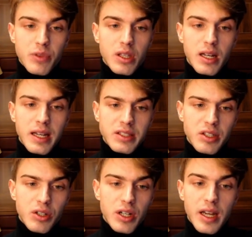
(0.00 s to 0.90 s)
the
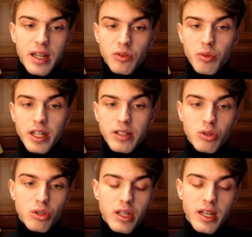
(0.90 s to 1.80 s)
lines here, and
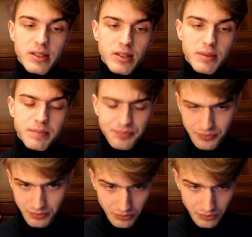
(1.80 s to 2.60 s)
white usually gets some